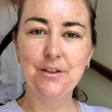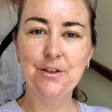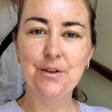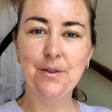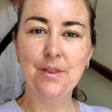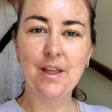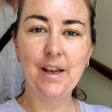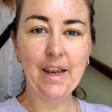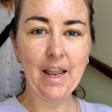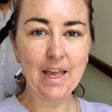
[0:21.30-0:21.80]
to
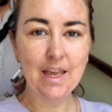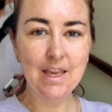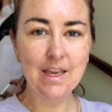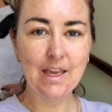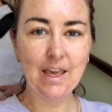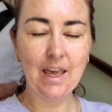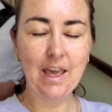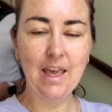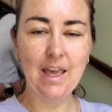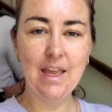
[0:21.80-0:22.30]
the
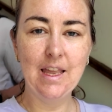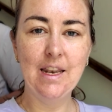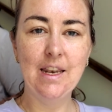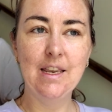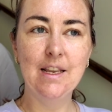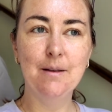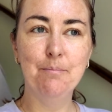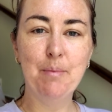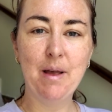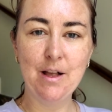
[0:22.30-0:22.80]
lake
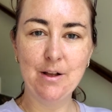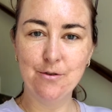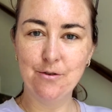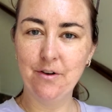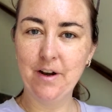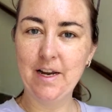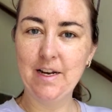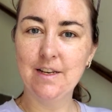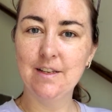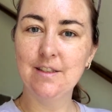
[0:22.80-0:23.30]
in
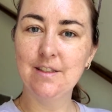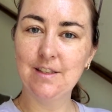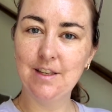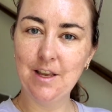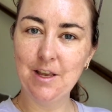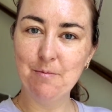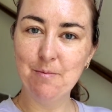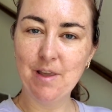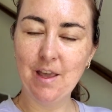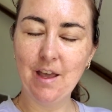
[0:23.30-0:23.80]
Belgrade,
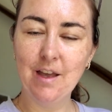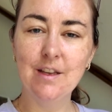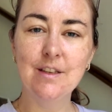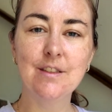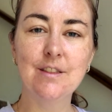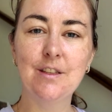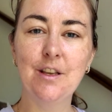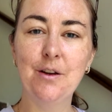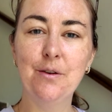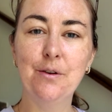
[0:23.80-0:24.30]
Serbia.
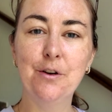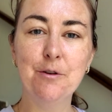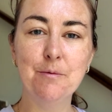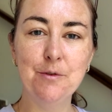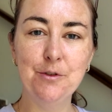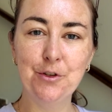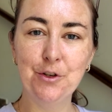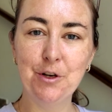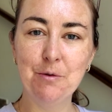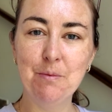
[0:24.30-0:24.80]
So come
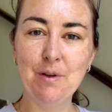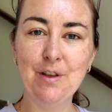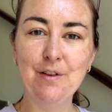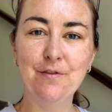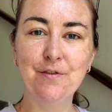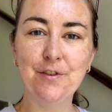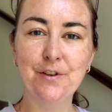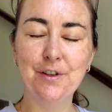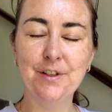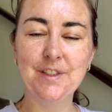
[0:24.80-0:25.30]
and join me
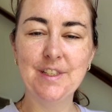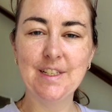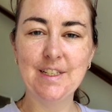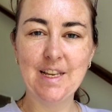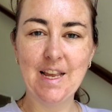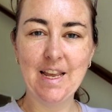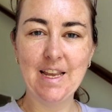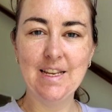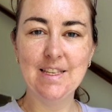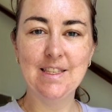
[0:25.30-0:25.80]
for
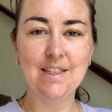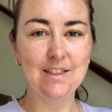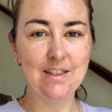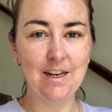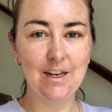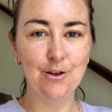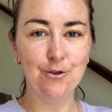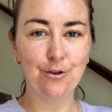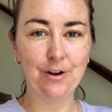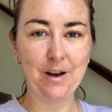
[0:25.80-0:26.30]
today's
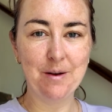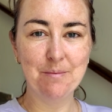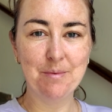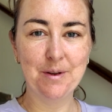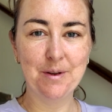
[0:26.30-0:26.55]
day trip.